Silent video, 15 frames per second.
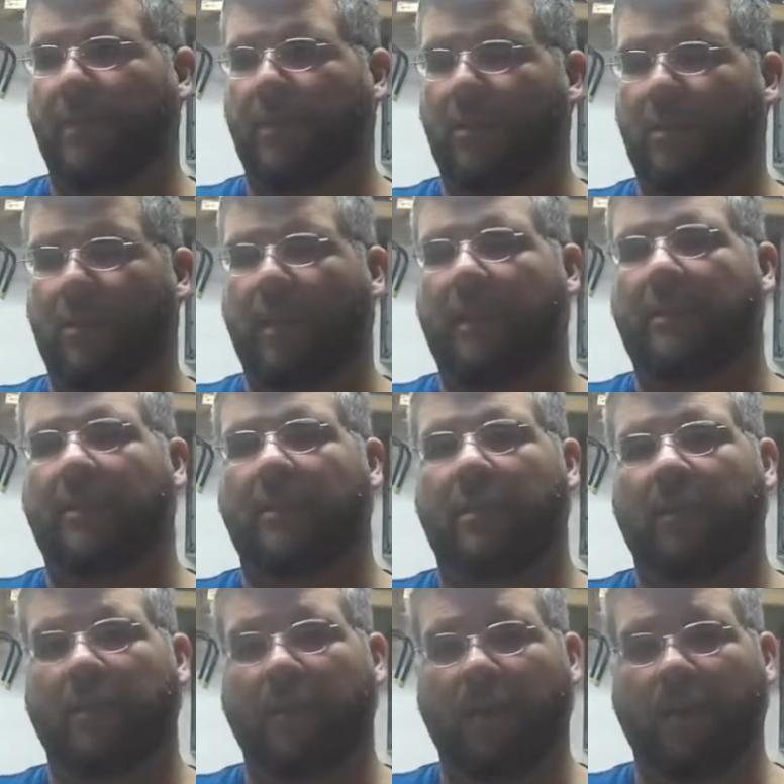So that's
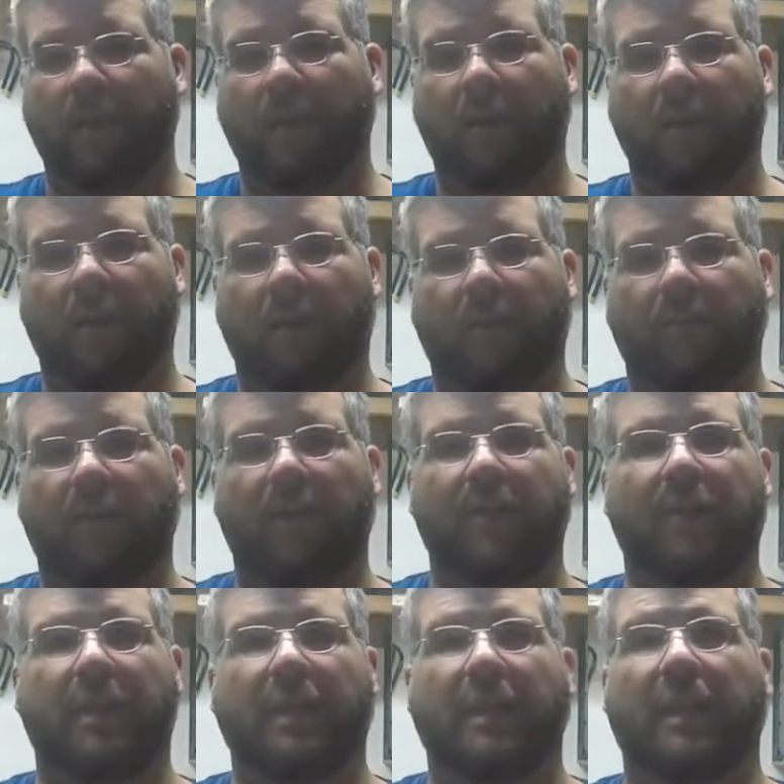my
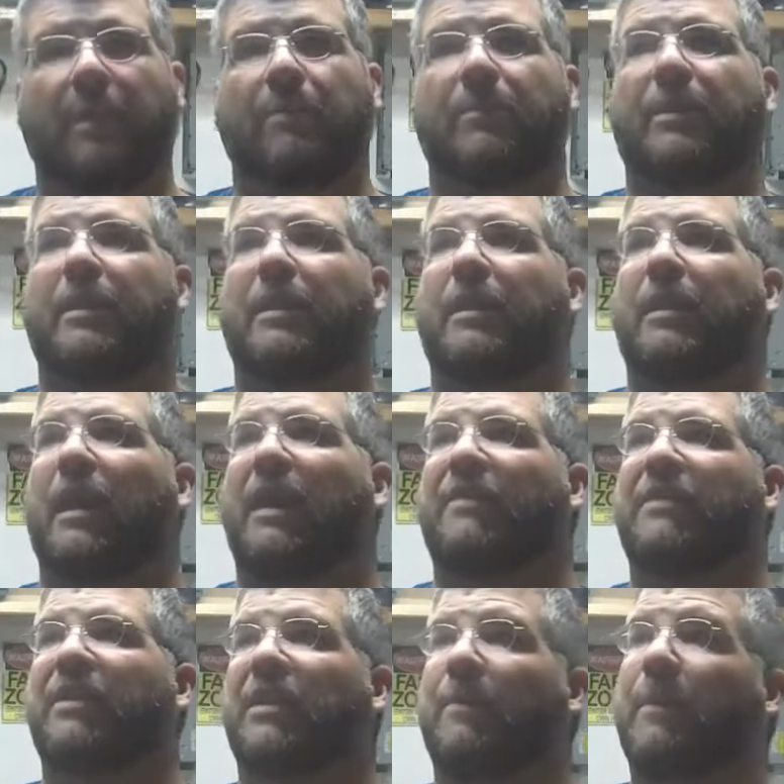thinking. I'm thinking I
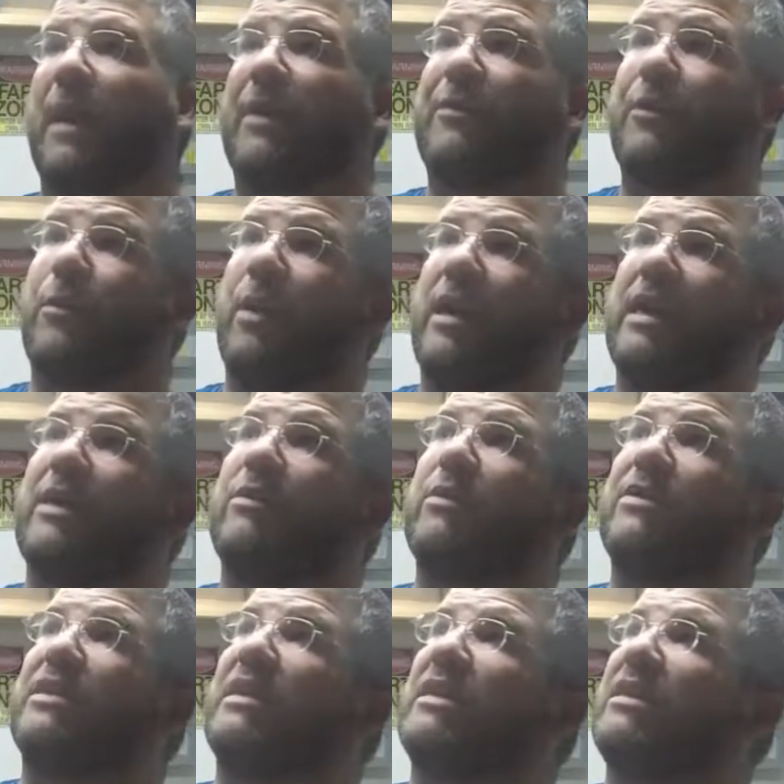did the math already with